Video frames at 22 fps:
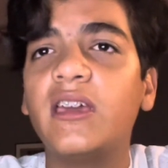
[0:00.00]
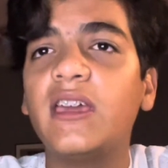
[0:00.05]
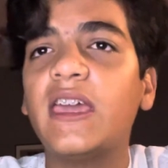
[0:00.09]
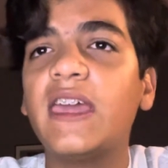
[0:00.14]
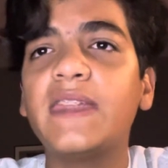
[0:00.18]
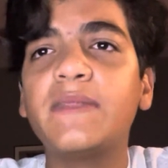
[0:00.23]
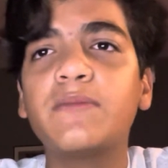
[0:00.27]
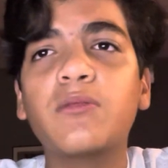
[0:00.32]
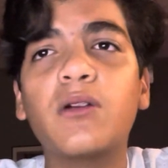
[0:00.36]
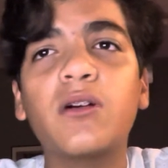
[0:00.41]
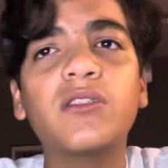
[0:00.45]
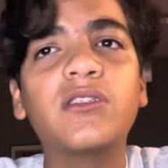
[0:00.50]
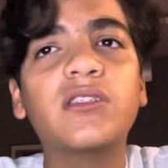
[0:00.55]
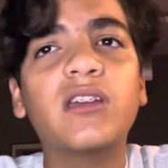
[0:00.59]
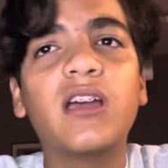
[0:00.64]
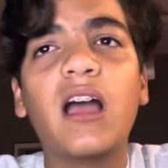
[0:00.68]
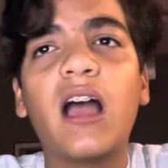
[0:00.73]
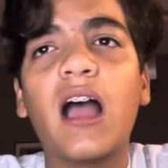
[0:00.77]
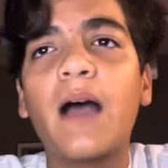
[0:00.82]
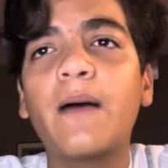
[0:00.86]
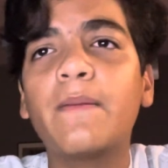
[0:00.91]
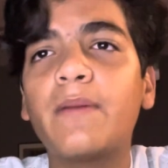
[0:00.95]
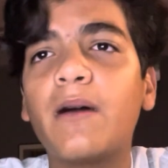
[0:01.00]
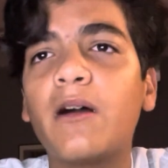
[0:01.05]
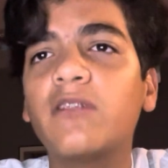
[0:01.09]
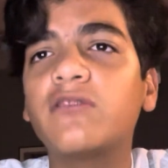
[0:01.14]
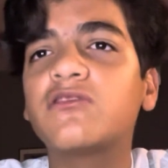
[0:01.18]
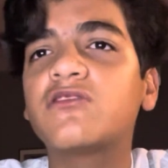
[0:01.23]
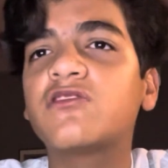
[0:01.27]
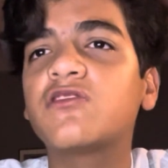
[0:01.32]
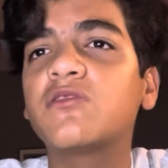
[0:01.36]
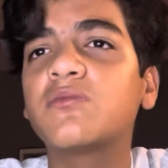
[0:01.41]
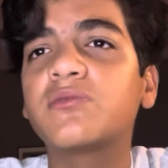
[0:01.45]
It brought
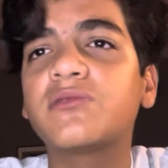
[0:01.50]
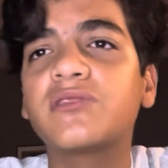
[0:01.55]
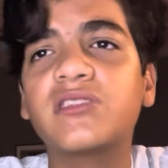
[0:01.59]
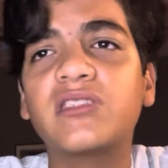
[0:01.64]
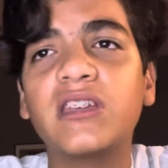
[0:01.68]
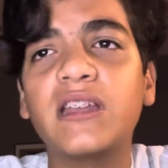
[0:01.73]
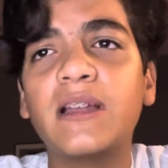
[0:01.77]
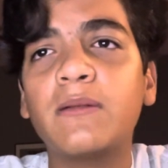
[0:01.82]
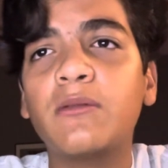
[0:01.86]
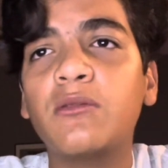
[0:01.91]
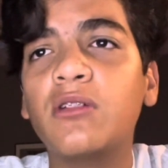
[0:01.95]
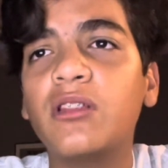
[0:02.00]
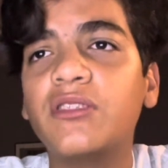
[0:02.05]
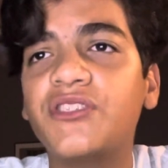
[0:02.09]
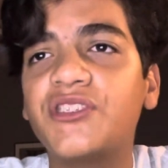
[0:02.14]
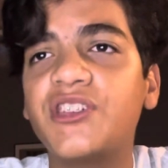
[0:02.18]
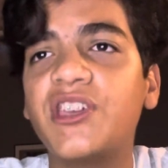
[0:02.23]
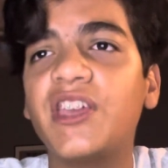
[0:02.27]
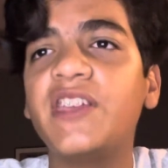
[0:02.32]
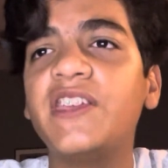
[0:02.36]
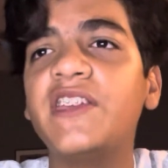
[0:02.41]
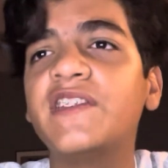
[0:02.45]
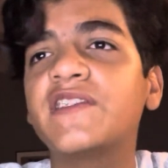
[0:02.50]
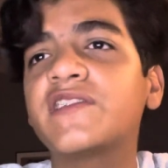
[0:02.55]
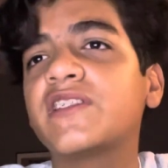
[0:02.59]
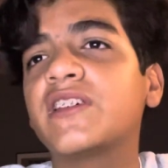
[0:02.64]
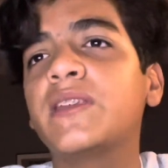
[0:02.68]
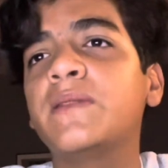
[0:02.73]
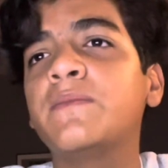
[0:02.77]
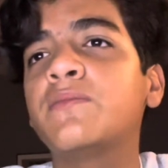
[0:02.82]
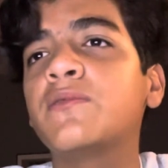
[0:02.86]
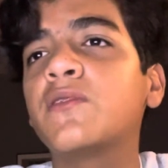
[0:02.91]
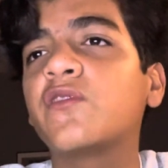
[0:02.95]
about sustainable changes that
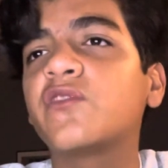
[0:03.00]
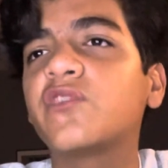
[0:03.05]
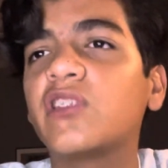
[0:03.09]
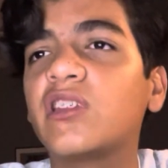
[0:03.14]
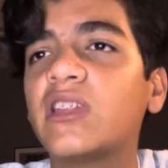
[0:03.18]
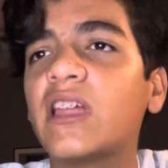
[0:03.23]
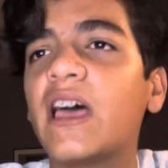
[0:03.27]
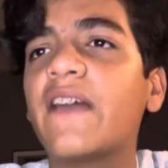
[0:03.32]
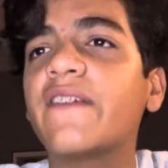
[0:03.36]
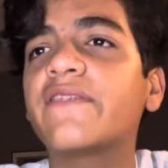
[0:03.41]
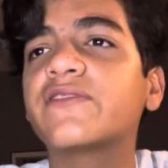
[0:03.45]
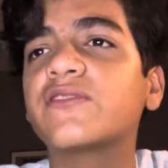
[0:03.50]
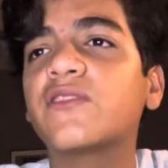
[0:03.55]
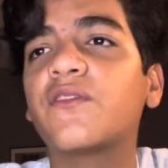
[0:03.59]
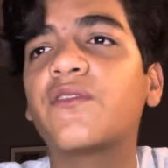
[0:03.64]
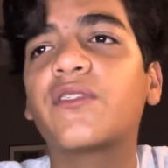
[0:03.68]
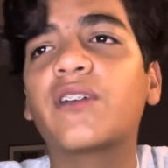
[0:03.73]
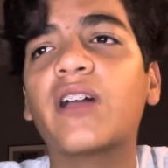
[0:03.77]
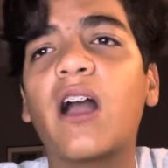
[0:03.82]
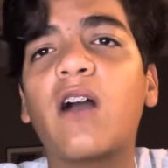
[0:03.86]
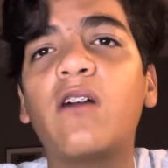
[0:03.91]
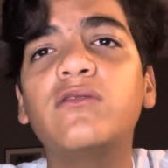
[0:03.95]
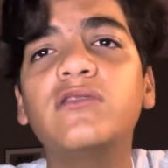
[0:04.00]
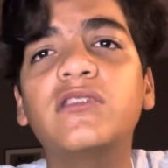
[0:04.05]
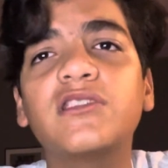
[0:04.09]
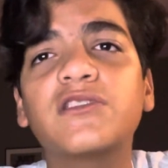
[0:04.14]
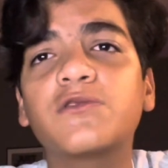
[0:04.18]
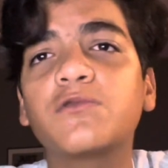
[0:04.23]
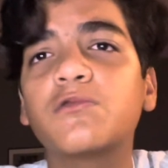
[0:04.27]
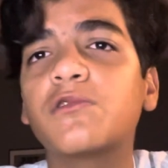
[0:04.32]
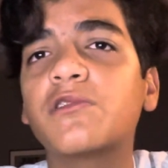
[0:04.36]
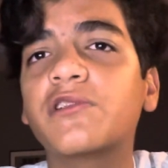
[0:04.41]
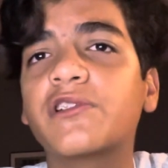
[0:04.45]
improved the lives of
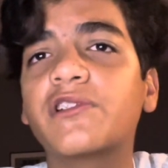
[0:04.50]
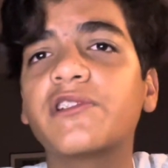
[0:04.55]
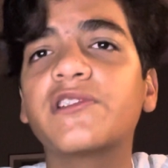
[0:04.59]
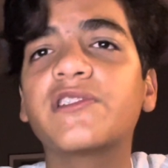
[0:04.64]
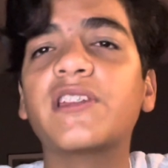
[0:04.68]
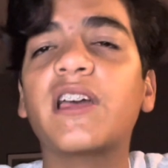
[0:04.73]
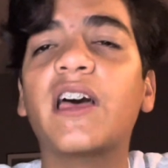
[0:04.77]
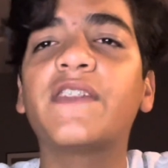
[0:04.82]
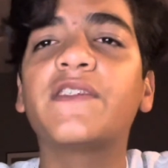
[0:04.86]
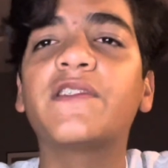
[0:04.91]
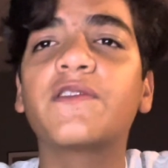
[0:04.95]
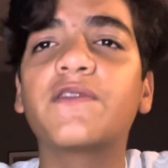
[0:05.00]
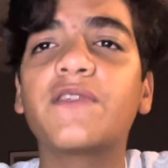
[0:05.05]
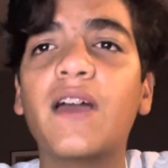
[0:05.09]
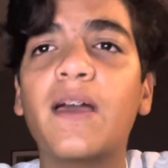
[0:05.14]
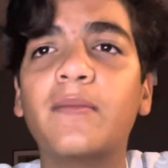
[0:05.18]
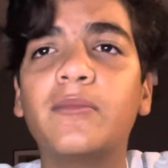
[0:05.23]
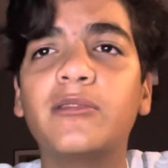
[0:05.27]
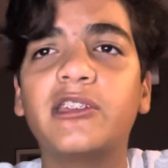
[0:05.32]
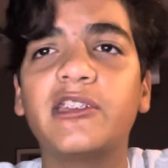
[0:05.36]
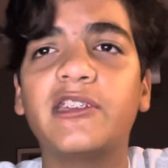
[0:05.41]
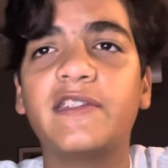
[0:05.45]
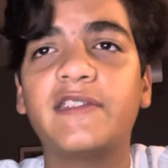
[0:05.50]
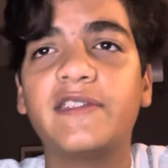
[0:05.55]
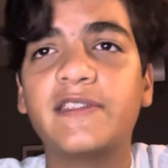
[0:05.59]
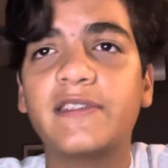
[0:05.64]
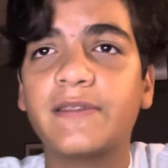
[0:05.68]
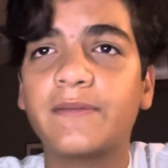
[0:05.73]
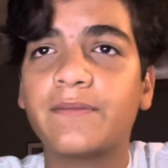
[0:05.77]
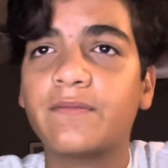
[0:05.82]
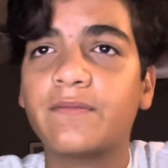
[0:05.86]
countless workers and their families.